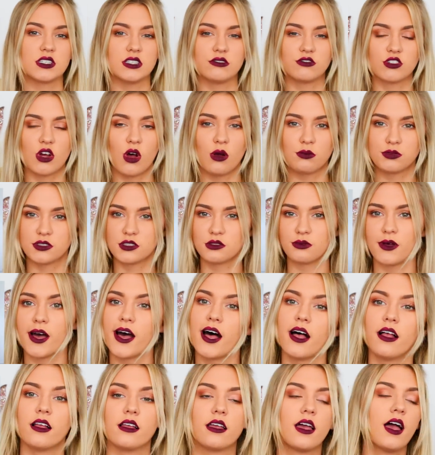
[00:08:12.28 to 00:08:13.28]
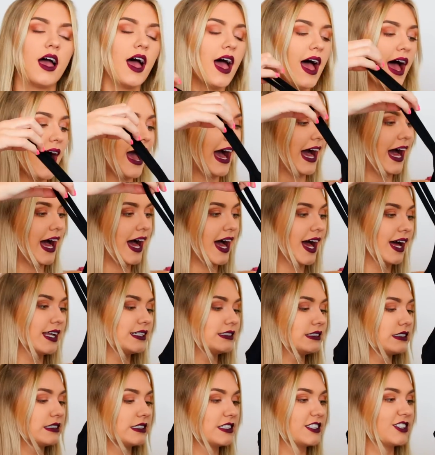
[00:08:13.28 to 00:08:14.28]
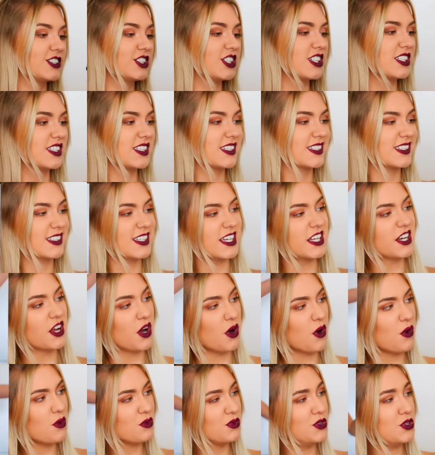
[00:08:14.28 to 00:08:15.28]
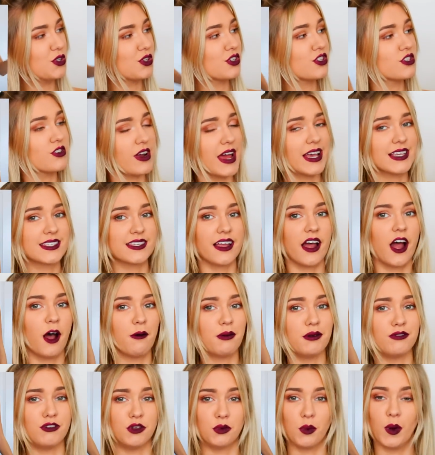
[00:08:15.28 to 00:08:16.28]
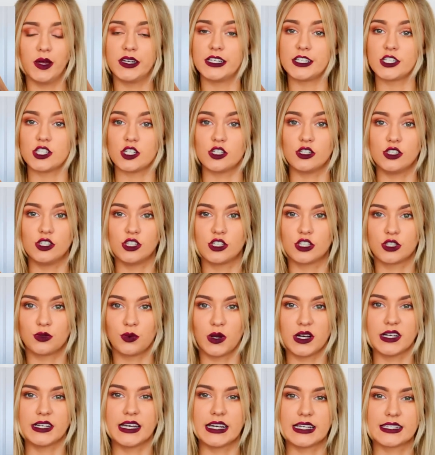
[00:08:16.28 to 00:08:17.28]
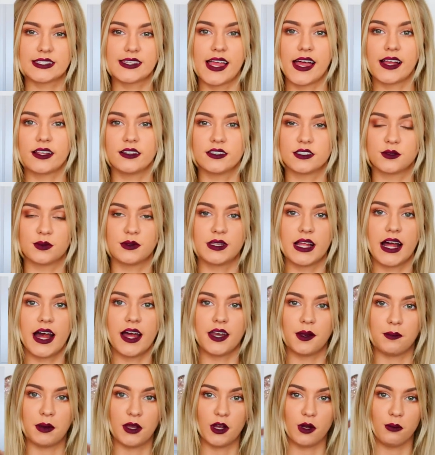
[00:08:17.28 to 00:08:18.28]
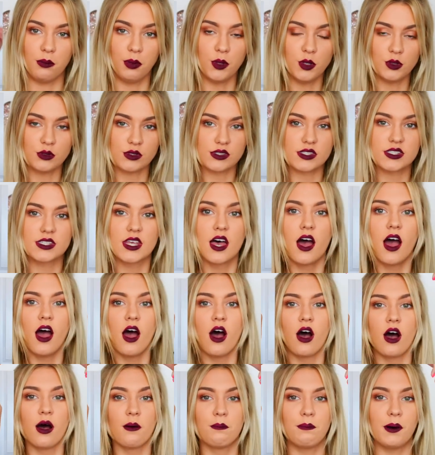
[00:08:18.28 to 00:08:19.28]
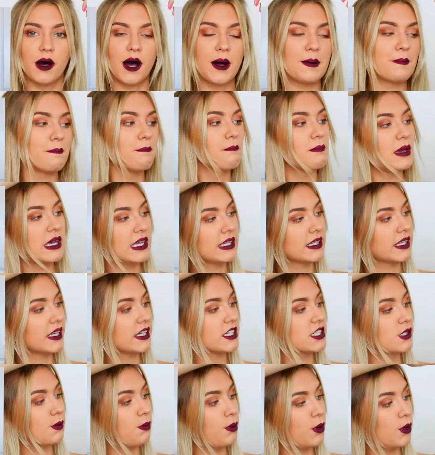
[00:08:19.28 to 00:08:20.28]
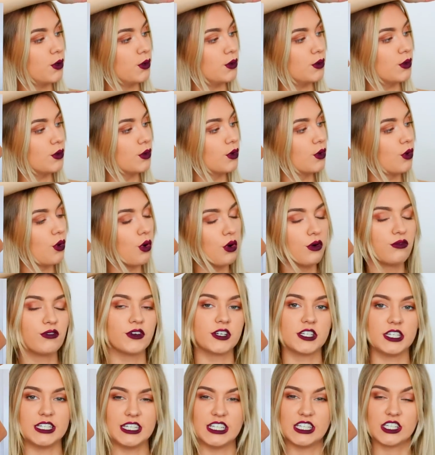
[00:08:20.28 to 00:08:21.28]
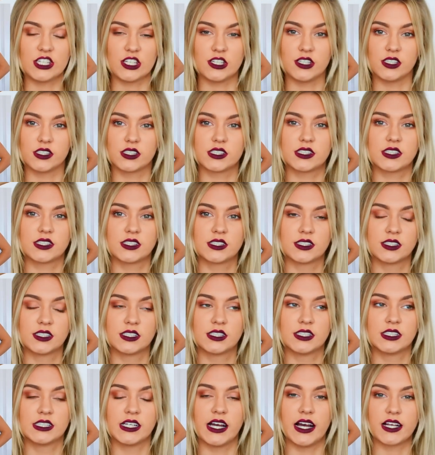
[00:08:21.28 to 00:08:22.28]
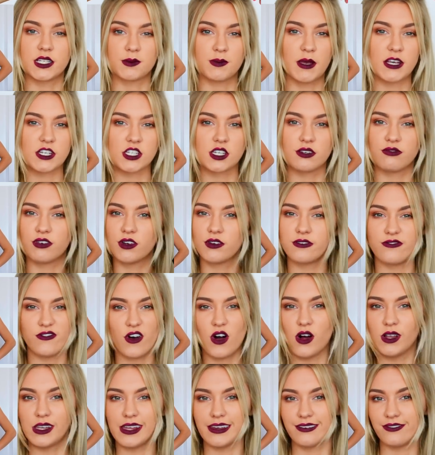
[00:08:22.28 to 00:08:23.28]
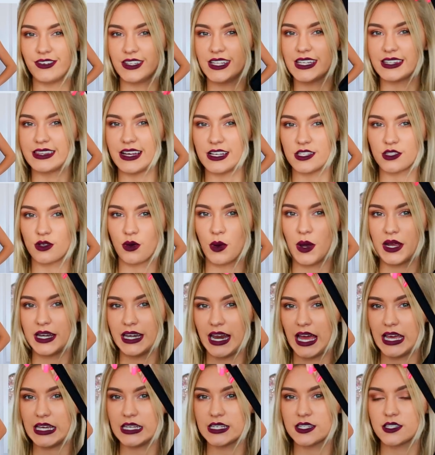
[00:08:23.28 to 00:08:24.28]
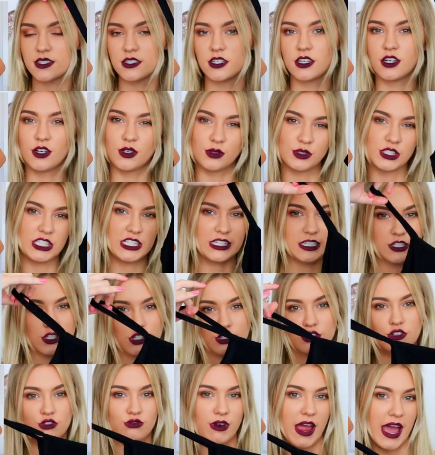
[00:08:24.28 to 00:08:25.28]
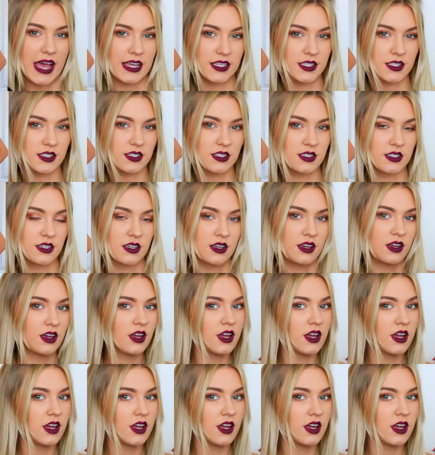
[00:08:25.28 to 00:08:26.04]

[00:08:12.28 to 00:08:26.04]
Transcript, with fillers: sleeve tops as well, and just, you know, you could dress that up if you wanted to. You could wear a nice necklace with that and a pair of boots, but mainly to put over t-shirts, especially for fall. I feel like that's quite nice, you know, t-shirt dress